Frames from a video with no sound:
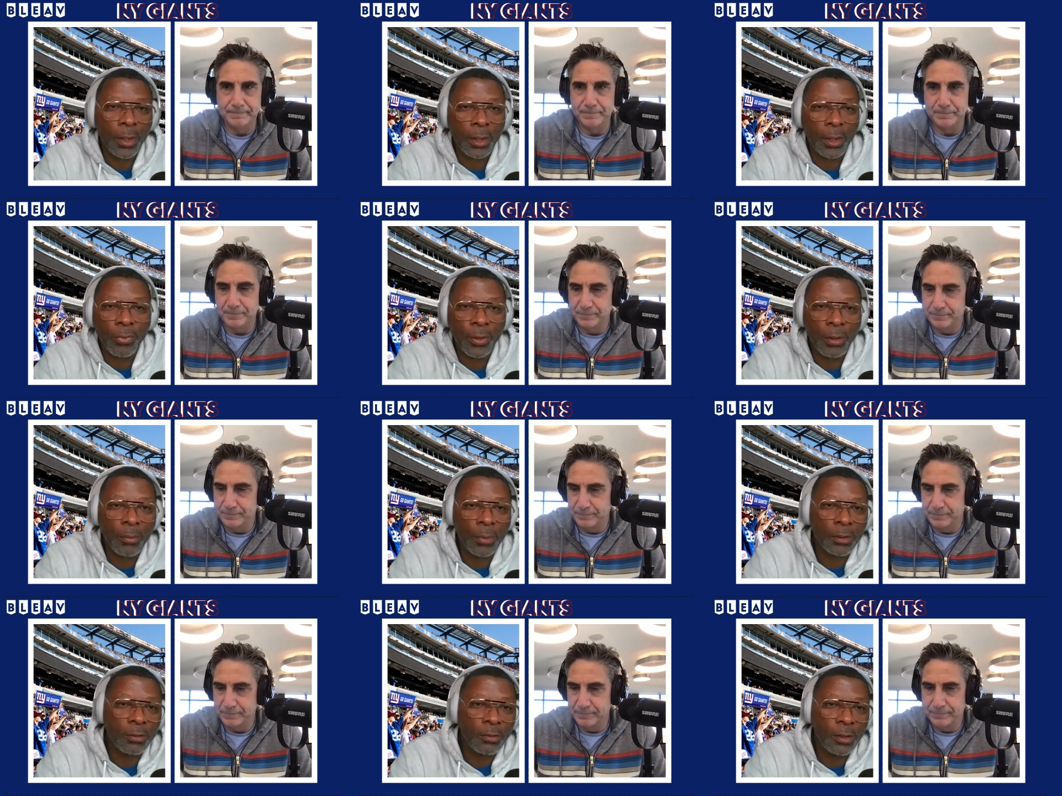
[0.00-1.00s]
Speaker 1: I don't think
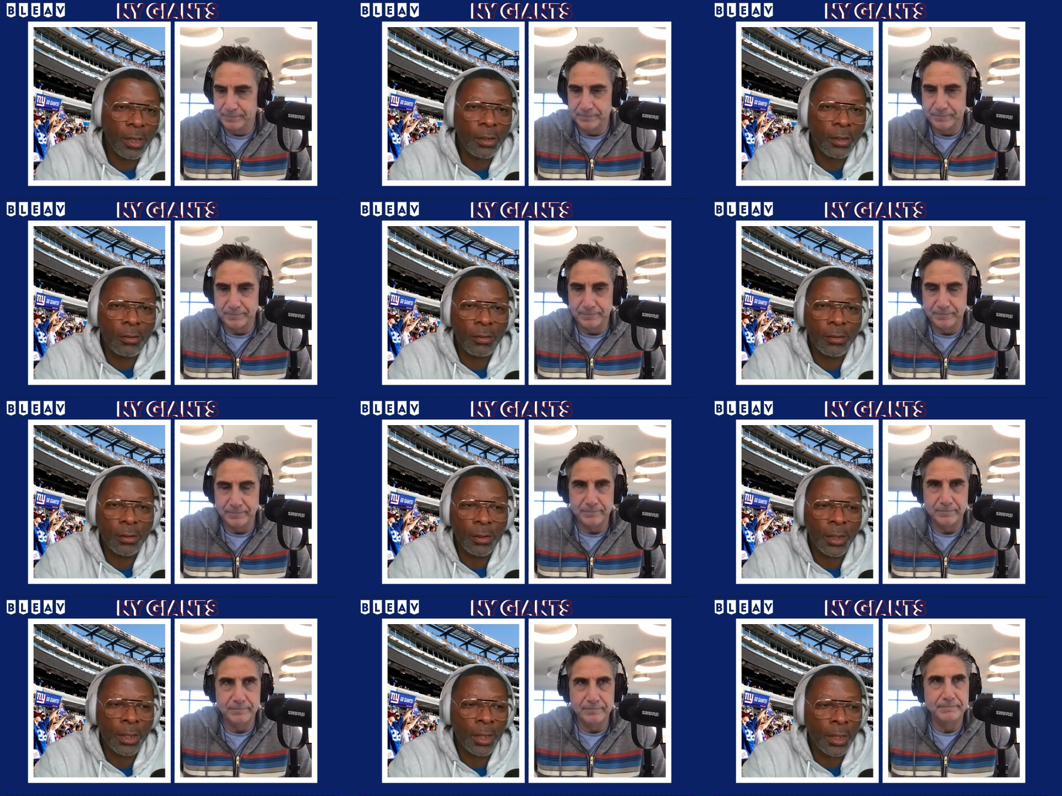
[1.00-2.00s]
much changed.
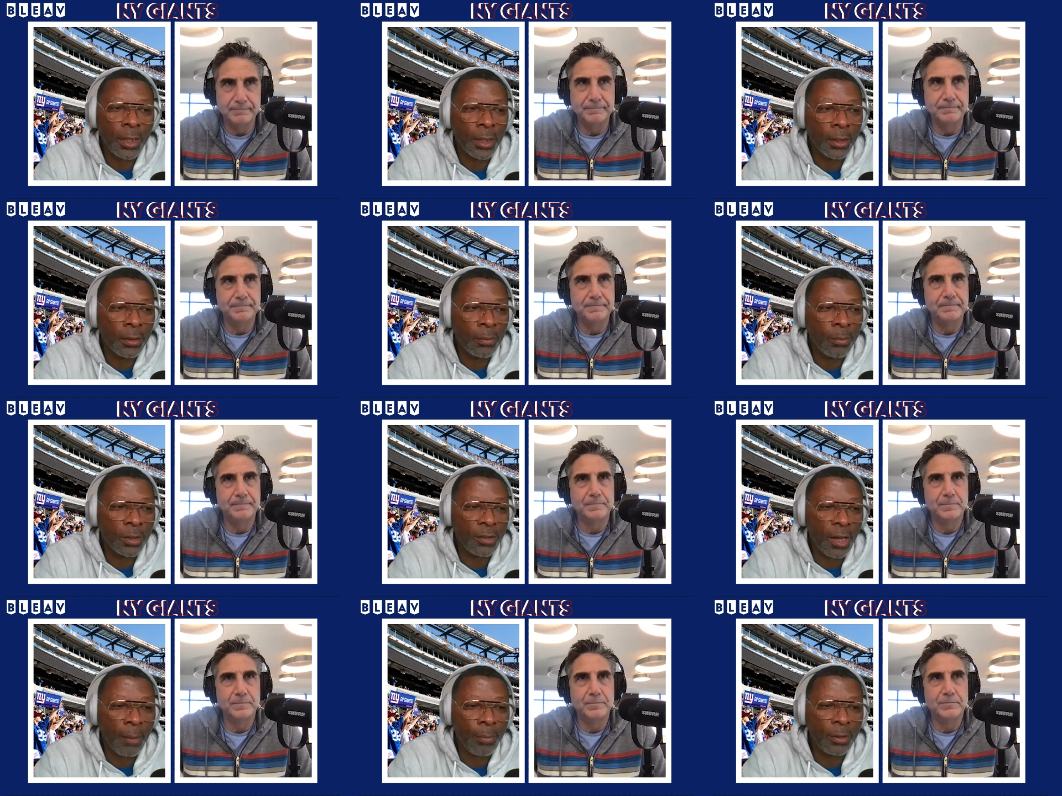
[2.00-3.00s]
Uh, much
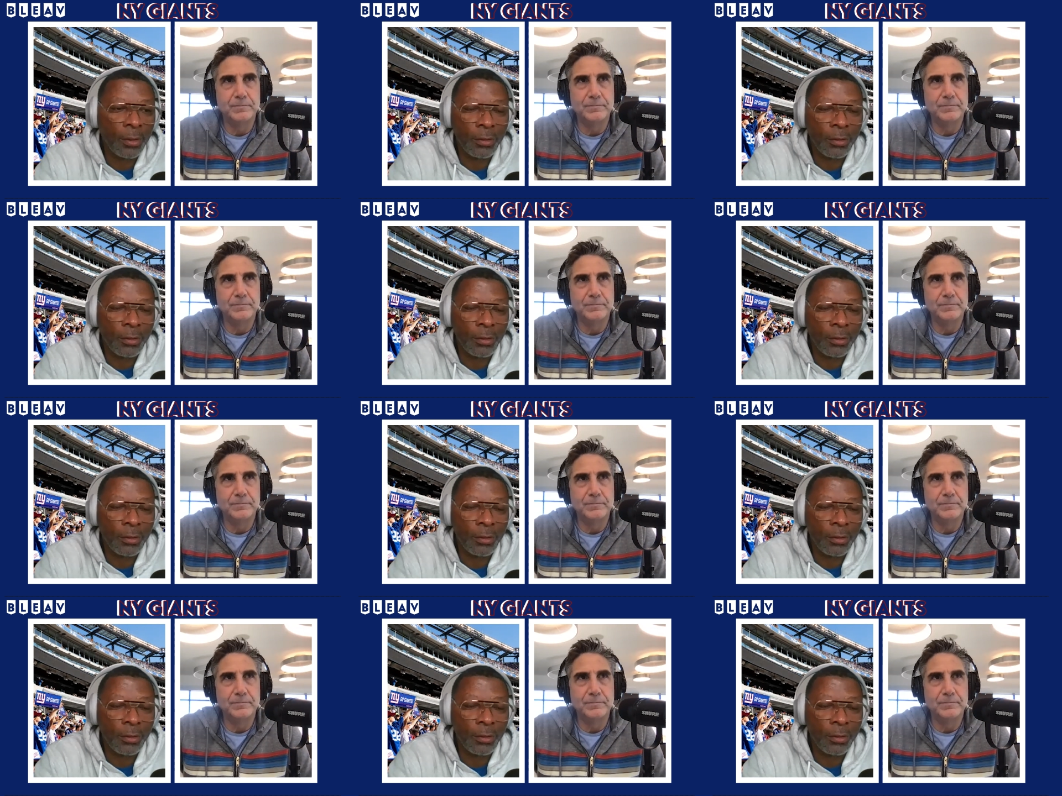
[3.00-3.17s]
happened to